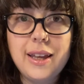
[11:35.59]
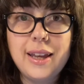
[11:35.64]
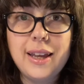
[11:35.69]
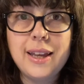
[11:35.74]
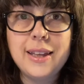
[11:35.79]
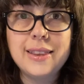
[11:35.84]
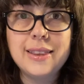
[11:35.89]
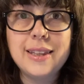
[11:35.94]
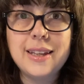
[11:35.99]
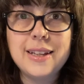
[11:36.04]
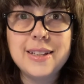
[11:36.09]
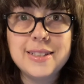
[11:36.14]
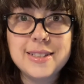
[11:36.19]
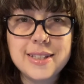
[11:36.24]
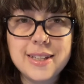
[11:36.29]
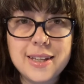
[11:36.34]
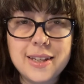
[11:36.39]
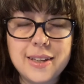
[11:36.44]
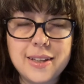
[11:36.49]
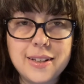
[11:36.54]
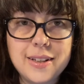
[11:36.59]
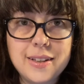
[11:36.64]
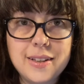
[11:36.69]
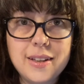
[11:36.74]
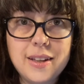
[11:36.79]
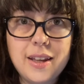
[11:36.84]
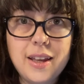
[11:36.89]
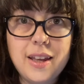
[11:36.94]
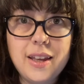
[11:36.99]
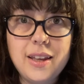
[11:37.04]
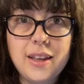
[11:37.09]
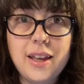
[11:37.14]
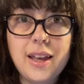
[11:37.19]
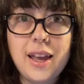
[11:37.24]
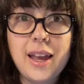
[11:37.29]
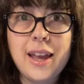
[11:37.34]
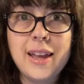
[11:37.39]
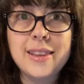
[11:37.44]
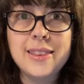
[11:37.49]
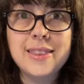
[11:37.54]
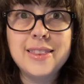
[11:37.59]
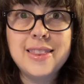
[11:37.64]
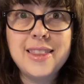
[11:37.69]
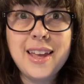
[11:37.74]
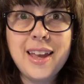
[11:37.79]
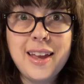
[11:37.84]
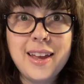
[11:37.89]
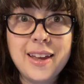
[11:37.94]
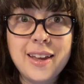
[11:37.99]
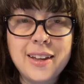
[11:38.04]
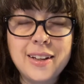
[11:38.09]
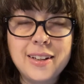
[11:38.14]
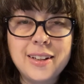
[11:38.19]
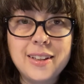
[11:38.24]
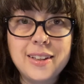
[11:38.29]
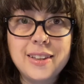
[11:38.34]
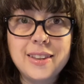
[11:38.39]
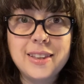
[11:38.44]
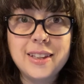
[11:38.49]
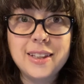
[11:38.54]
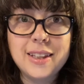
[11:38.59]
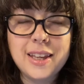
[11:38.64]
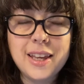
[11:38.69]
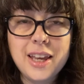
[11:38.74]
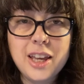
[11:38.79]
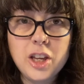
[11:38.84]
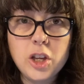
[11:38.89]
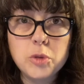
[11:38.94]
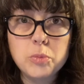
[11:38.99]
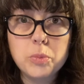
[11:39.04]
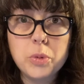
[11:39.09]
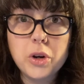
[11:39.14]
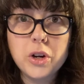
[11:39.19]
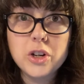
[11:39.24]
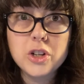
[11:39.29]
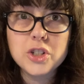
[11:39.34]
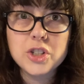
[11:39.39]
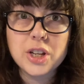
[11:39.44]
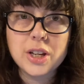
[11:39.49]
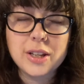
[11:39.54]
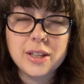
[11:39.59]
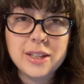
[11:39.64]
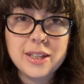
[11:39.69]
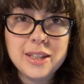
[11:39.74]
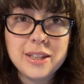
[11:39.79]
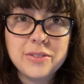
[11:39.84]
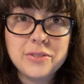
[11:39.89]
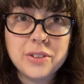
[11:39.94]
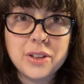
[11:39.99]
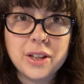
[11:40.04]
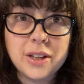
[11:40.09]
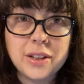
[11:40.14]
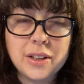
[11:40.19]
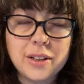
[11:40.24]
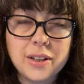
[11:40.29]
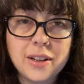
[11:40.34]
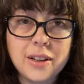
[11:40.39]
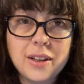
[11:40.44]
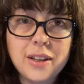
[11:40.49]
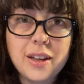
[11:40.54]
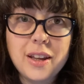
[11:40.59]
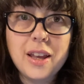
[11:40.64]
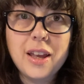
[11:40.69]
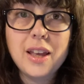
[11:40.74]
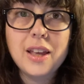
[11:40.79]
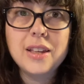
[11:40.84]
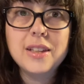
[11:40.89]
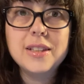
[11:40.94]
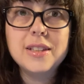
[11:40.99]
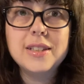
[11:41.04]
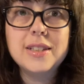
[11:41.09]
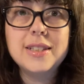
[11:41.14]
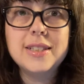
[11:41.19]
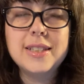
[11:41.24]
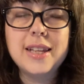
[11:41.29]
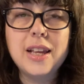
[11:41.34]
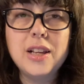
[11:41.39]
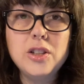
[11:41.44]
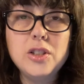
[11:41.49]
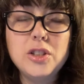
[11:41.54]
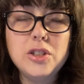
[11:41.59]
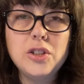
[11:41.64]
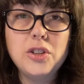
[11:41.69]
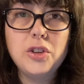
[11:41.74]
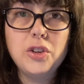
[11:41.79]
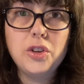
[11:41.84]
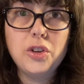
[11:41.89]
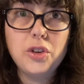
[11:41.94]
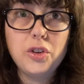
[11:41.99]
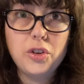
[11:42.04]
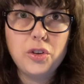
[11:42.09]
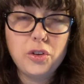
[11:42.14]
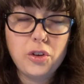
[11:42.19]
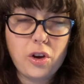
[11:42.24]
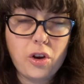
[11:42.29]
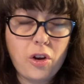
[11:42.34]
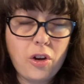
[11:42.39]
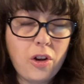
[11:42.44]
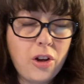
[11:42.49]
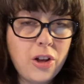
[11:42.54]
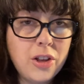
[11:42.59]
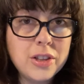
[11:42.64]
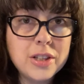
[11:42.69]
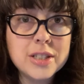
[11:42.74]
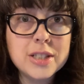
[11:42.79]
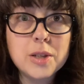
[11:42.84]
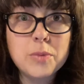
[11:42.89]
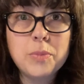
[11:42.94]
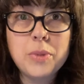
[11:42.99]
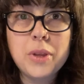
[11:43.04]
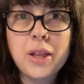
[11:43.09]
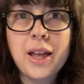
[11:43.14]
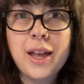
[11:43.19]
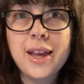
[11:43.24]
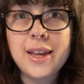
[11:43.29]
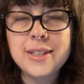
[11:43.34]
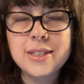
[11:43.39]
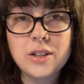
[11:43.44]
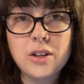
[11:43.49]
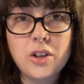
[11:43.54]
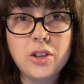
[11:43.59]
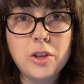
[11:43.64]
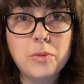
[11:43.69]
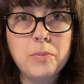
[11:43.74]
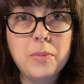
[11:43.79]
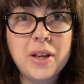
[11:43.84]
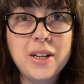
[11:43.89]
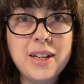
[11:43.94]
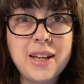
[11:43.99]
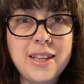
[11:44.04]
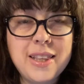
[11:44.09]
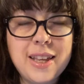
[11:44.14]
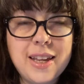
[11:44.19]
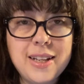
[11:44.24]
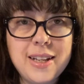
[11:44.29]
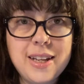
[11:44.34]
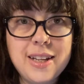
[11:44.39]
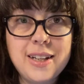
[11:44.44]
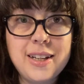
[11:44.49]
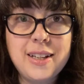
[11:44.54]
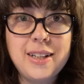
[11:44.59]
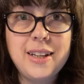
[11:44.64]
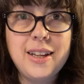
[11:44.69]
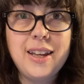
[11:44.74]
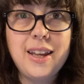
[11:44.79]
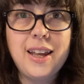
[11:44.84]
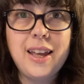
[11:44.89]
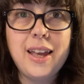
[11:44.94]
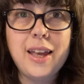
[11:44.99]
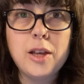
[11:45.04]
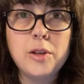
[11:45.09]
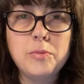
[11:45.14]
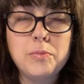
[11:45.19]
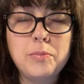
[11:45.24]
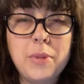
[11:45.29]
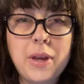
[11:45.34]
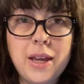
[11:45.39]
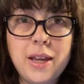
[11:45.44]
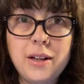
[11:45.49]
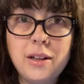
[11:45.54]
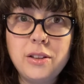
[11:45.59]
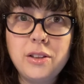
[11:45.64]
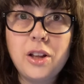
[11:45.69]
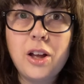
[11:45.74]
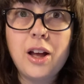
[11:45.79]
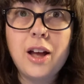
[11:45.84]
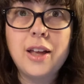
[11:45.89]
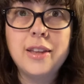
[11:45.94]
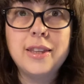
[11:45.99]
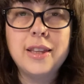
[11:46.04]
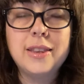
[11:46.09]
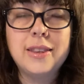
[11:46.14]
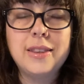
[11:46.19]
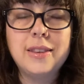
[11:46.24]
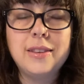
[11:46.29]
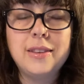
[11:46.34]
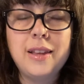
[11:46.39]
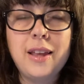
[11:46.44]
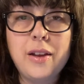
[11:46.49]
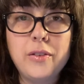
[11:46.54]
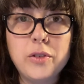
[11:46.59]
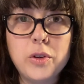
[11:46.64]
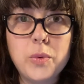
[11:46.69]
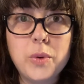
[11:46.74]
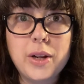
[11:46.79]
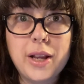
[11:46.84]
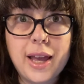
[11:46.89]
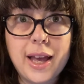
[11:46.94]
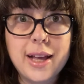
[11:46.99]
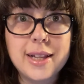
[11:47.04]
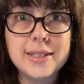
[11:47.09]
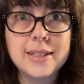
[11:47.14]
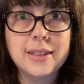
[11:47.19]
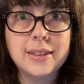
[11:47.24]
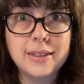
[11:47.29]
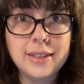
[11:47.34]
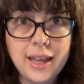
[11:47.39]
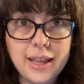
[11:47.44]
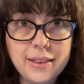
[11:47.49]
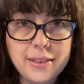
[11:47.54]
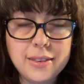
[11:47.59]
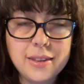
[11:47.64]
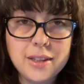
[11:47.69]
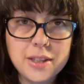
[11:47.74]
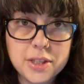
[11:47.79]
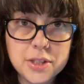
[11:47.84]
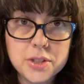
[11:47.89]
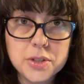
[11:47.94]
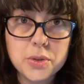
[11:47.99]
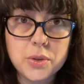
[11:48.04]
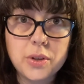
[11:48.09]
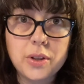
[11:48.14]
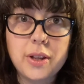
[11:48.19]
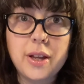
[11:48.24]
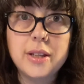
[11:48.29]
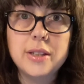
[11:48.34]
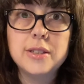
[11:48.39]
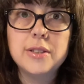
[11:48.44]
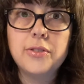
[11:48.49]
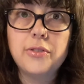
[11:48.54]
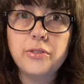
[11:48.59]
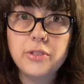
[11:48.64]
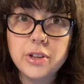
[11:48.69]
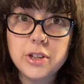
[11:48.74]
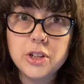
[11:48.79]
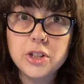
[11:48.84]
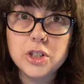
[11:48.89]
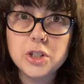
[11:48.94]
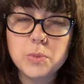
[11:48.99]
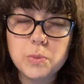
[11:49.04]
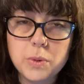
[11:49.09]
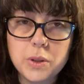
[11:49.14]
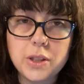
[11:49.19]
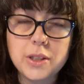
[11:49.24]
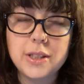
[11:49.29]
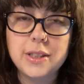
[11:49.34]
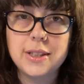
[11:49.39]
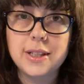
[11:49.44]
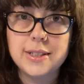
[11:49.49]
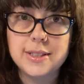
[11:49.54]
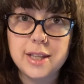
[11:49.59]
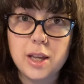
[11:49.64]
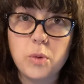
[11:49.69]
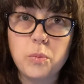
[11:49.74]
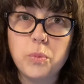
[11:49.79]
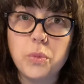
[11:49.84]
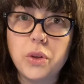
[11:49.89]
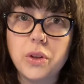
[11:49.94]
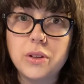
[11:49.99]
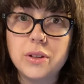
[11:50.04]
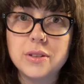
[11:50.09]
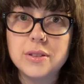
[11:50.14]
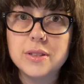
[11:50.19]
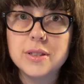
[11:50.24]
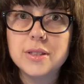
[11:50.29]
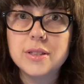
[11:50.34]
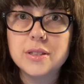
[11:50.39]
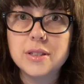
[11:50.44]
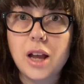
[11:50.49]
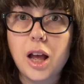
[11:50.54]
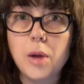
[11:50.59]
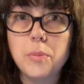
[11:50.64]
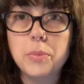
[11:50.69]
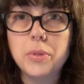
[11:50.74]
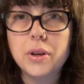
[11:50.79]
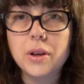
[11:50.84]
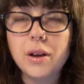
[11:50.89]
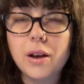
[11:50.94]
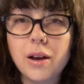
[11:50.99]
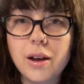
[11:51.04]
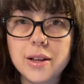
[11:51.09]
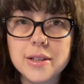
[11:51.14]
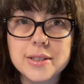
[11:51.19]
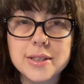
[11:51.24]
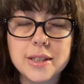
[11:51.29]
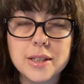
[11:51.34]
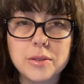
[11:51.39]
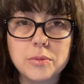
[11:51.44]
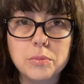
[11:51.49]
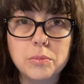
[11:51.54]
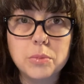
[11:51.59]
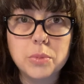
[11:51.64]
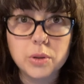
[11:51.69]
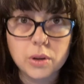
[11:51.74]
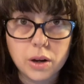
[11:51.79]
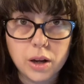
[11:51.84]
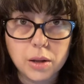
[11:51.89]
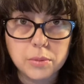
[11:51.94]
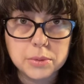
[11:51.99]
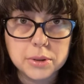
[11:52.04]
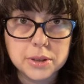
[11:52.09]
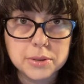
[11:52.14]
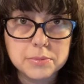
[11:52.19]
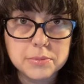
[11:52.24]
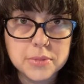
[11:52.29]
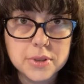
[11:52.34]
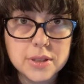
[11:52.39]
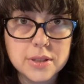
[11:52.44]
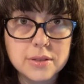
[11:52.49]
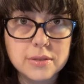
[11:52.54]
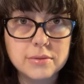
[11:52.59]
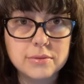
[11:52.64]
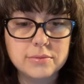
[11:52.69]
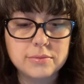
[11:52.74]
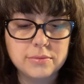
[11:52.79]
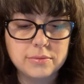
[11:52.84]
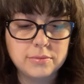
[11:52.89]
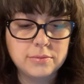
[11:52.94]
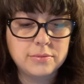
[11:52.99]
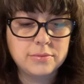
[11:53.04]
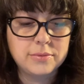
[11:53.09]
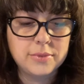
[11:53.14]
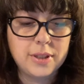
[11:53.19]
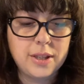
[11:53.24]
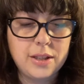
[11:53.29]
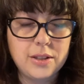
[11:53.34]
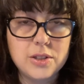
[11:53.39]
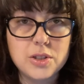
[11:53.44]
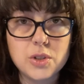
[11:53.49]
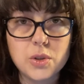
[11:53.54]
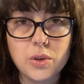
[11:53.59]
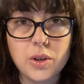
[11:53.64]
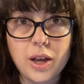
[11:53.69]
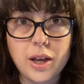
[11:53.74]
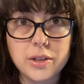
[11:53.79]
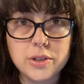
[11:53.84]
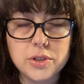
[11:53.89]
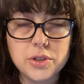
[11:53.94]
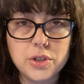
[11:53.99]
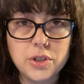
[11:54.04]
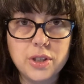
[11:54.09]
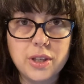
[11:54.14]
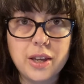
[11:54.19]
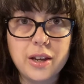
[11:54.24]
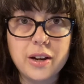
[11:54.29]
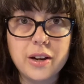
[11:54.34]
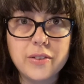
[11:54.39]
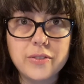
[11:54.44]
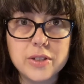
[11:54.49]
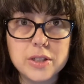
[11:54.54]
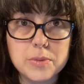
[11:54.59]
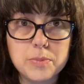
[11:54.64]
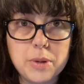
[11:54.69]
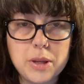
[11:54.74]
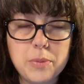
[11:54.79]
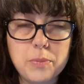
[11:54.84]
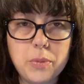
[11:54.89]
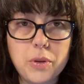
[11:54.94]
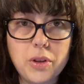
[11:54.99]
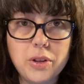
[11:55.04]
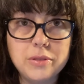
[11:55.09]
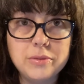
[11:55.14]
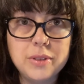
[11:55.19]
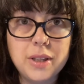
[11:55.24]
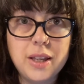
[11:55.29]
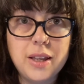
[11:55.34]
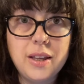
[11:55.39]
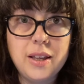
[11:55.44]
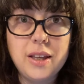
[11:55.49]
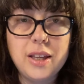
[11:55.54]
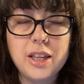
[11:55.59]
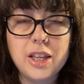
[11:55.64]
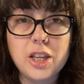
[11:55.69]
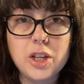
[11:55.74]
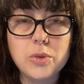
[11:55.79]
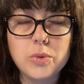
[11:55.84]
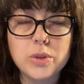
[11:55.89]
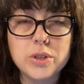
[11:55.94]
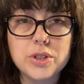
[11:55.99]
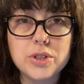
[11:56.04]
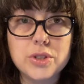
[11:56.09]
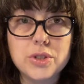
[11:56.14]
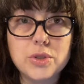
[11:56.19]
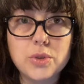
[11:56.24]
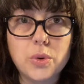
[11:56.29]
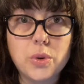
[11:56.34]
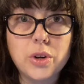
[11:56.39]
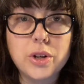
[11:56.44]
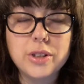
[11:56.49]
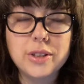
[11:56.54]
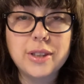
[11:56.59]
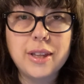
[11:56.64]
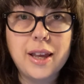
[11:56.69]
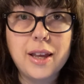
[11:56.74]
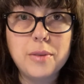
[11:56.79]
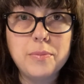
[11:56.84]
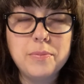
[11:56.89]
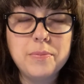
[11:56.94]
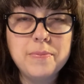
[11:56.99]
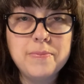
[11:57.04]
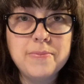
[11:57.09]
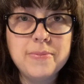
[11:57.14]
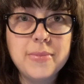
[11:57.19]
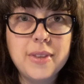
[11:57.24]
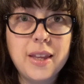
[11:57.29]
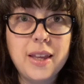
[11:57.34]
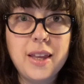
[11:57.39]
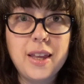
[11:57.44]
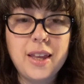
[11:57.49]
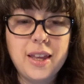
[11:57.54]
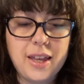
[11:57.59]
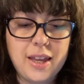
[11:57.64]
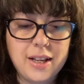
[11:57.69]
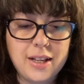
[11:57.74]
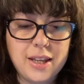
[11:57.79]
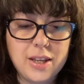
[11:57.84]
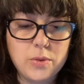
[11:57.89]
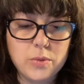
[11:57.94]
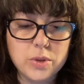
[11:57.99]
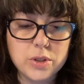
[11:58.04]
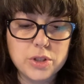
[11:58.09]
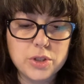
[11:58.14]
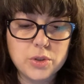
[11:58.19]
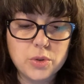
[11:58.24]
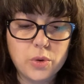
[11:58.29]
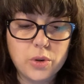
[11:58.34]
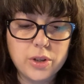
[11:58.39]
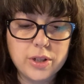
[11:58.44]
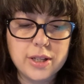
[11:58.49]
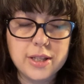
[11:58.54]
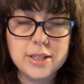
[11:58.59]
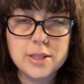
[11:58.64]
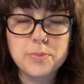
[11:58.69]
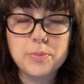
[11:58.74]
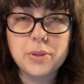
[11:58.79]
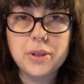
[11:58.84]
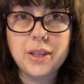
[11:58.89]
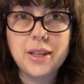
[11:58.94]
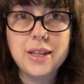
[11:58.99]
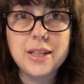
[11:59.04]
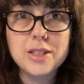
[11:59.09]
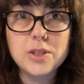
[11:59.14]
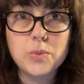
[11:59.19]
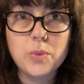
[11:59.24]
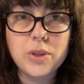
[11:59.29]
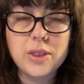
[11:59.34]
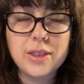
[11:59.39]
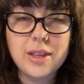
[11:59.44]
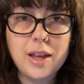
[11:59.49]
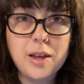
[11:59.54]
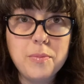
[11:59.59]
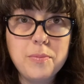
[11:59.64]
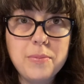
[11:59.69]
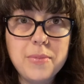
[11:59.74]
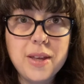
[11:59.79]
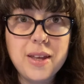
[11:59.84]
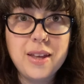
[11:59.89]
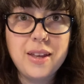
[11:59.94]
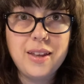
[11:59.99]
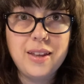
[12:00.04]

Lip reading: and they did. And then the king in Persia even sent all the supplies and all the money they needed and made a law that everyone had to let the Israelites finish building the temple and stop causing problems. So God took care of his people, he restored them, and he restored his place with them